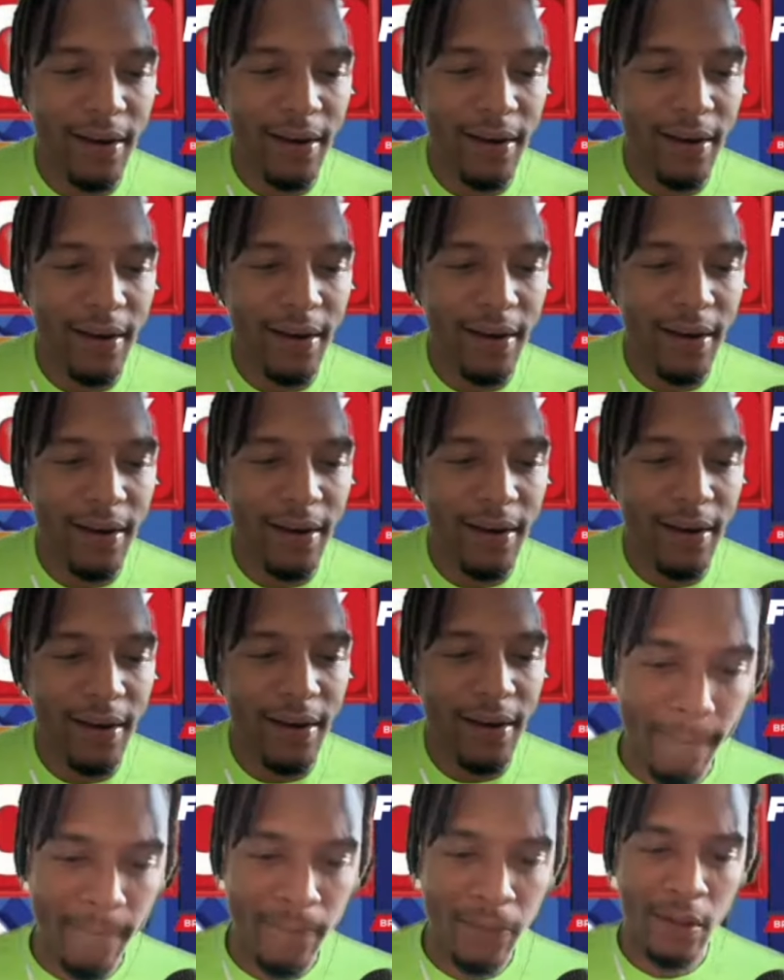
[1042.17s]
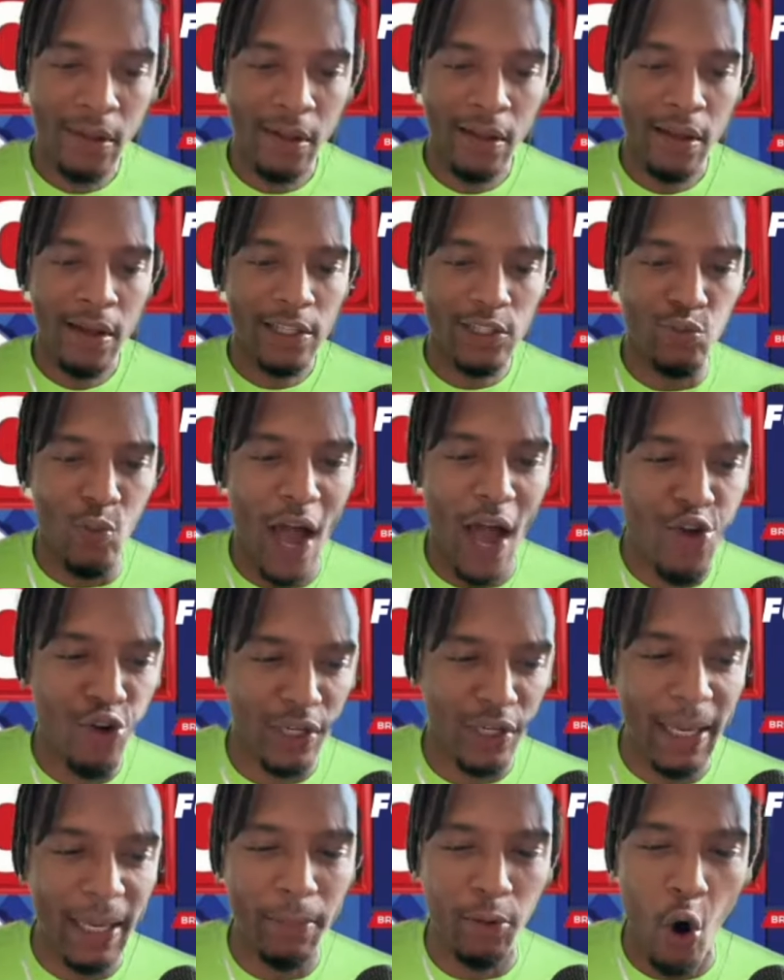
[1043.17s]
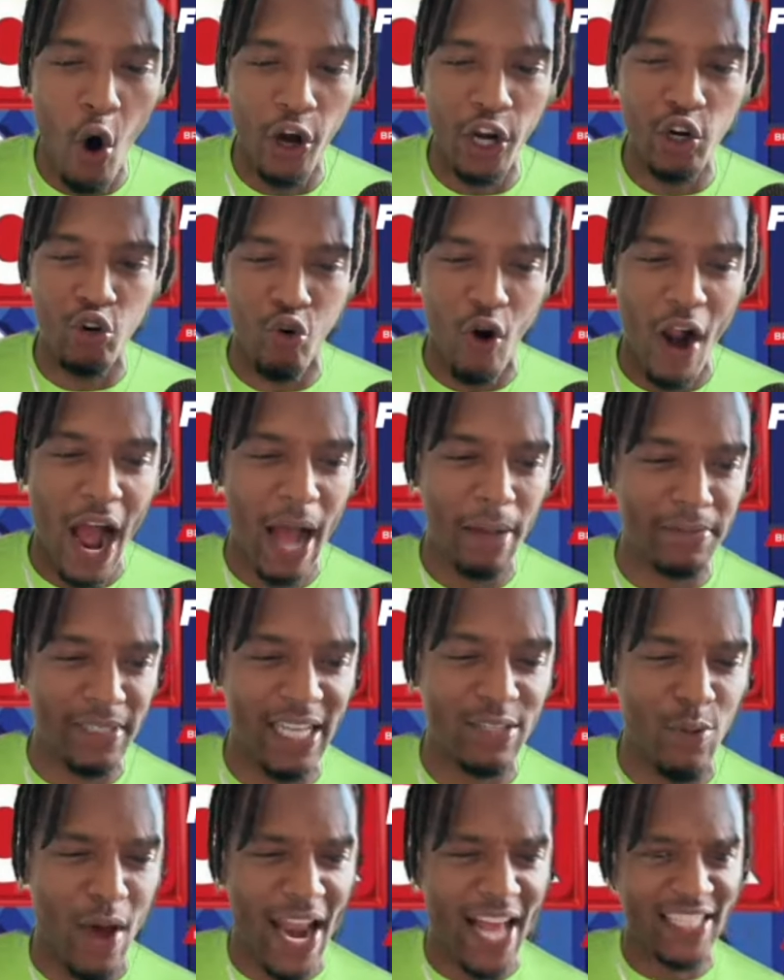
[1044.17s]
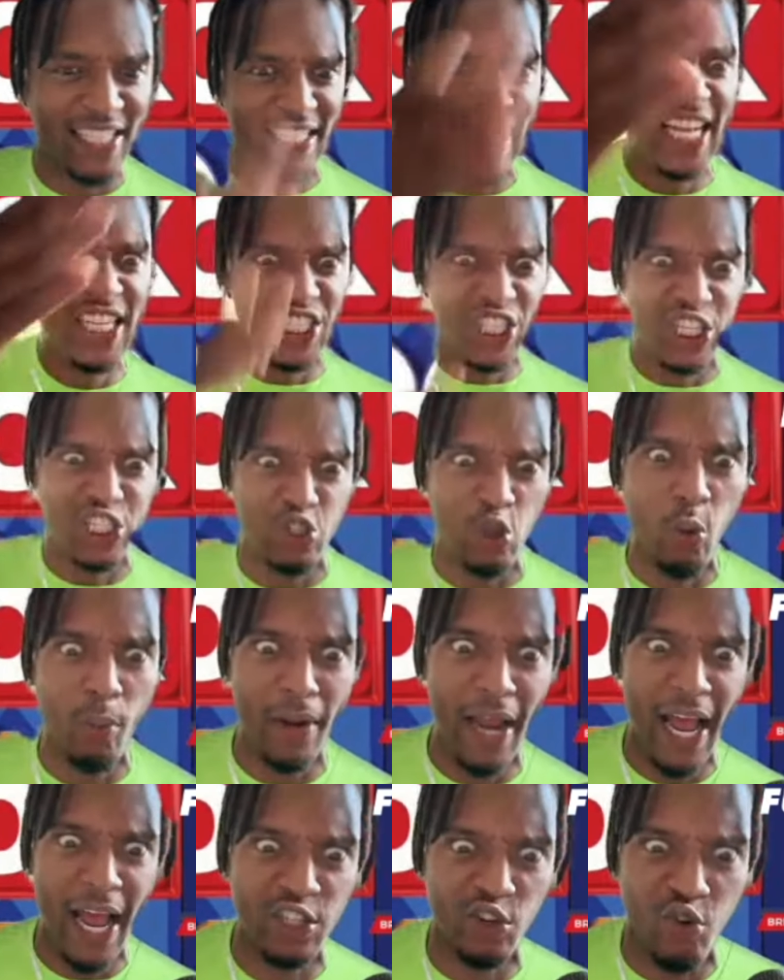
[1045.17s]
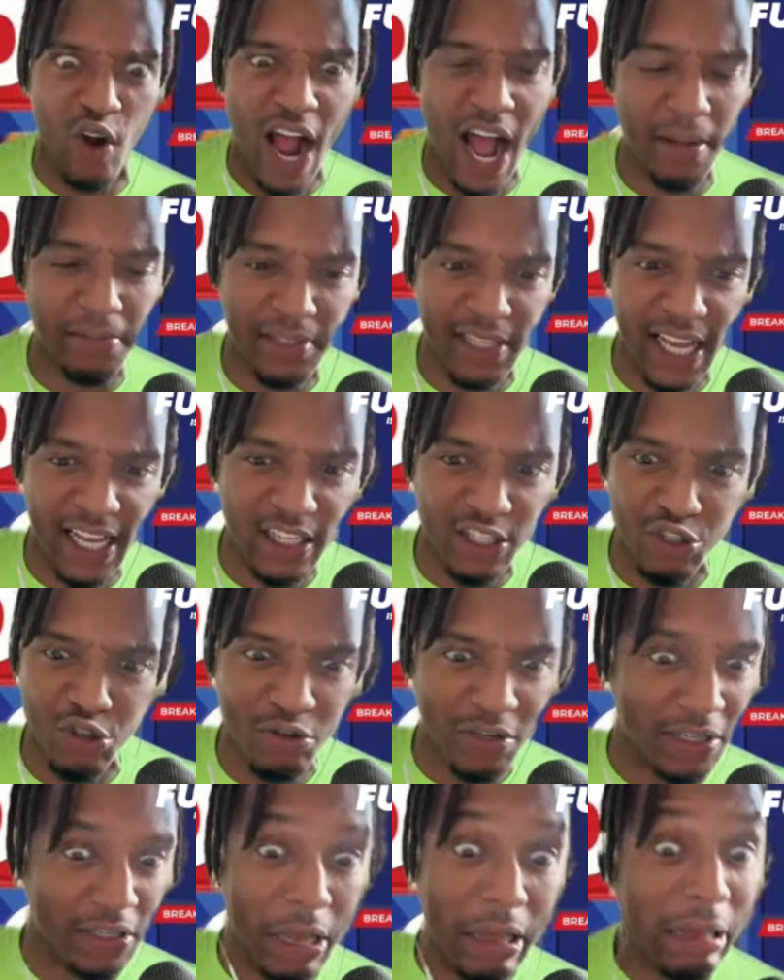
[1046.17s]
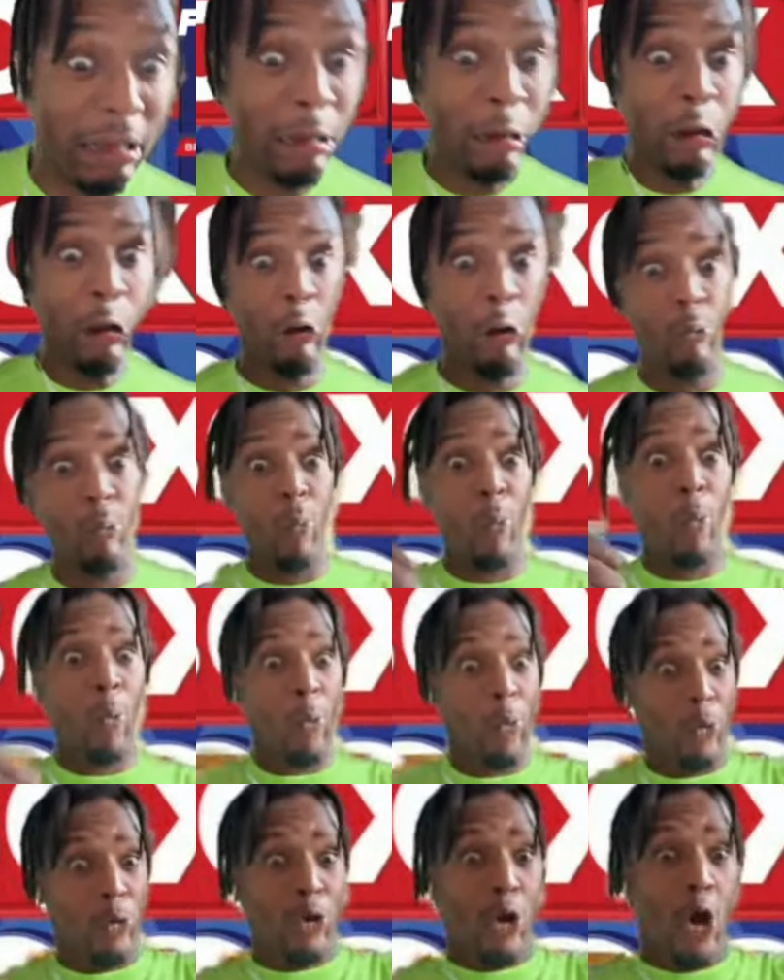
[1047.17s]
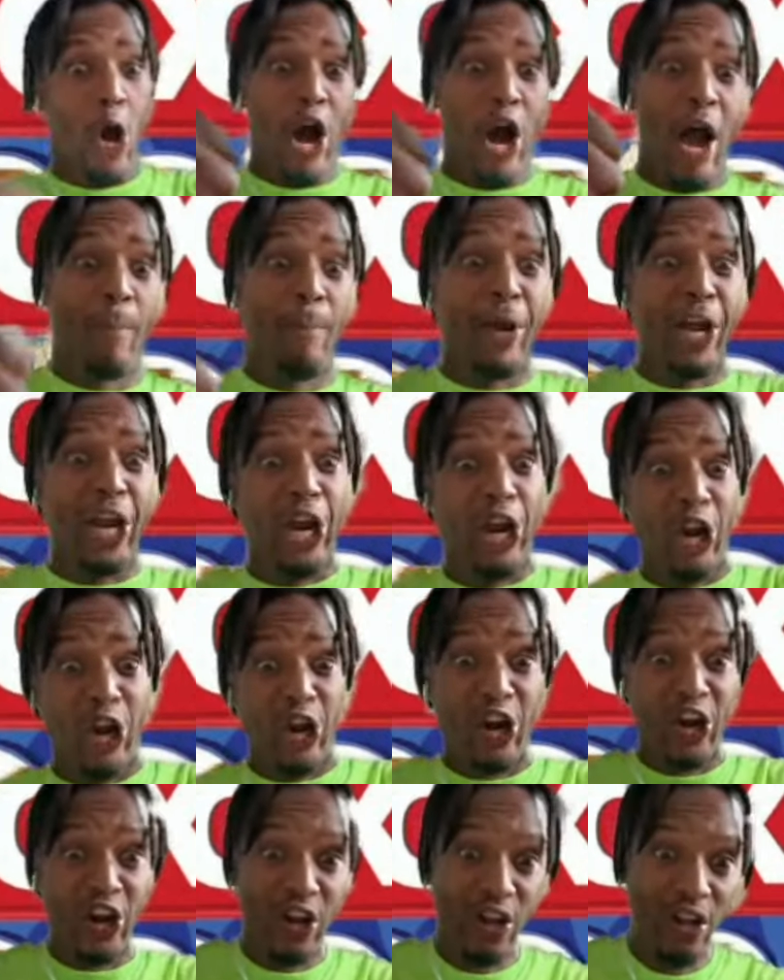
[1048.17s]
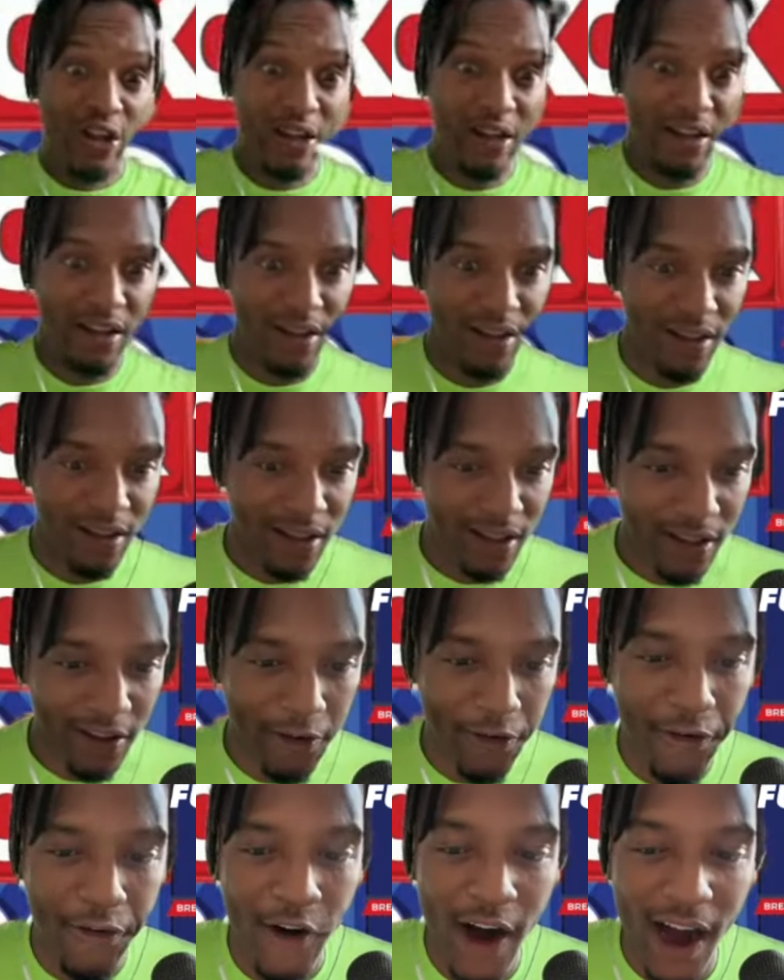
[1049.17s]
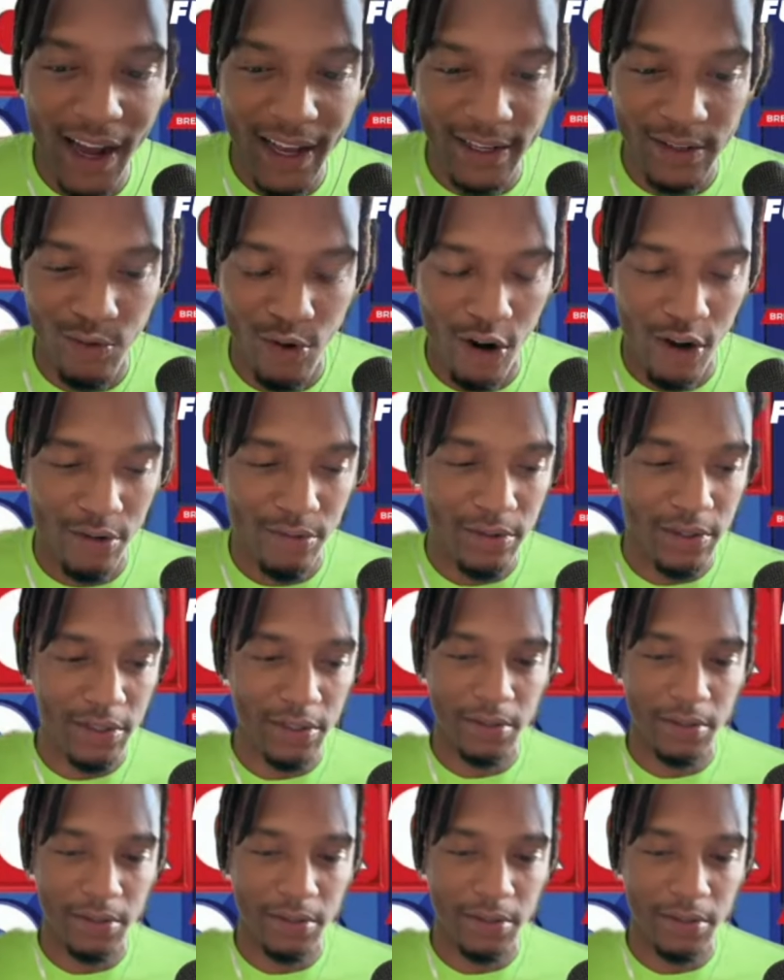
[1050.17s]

down. That's why you keep going to crime scenes. That's why they send your stupid ass to crime scenes. You just a. Uh, Y'all got beer? The fuck is wrong with